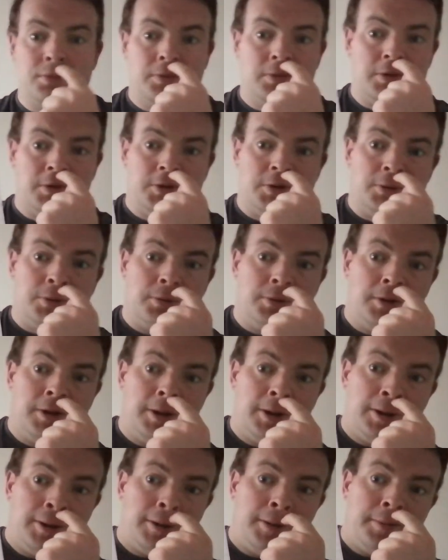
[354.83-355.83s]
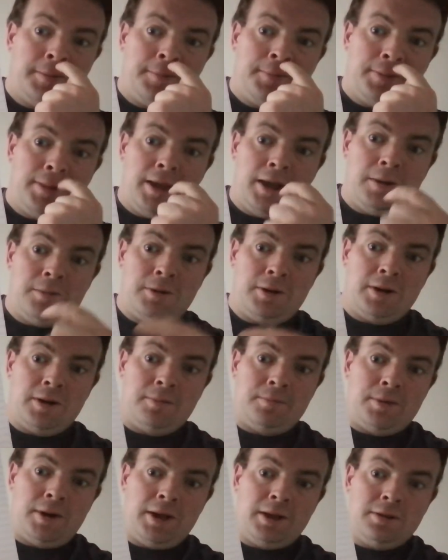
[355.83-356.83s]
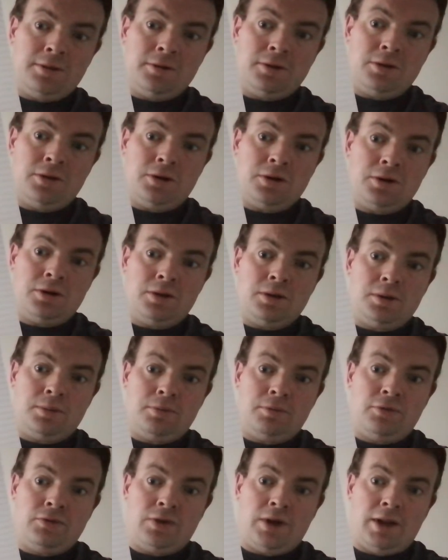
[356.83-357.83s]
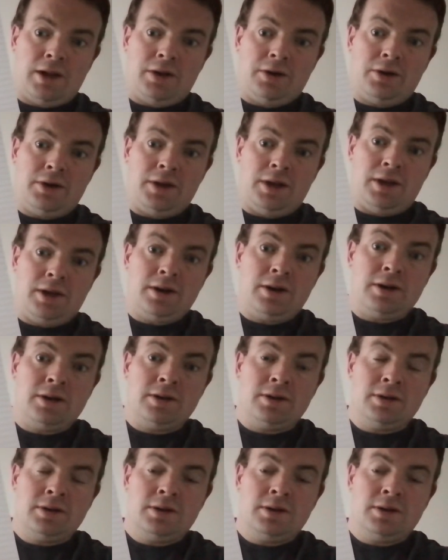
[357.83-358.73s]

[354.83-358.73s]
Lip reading: So they would bring their fella out here